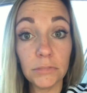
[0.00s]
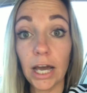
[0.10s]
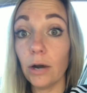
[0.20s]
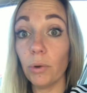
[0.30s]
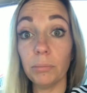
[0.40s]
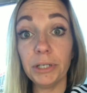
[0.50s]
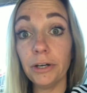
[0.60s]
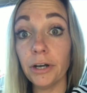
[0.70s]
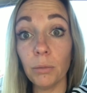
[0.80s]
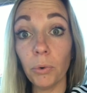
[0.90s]
I don't want to be
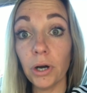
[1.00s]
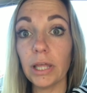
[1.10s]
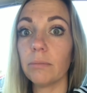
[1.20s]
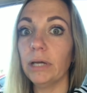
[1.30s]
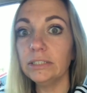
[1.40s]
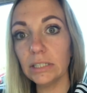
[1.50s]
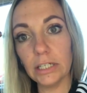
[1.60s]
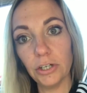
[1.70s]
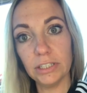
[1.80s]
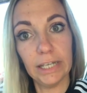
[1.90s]
here anymore. Like, mentally,
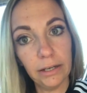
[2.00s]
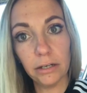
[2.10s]
he couldn't take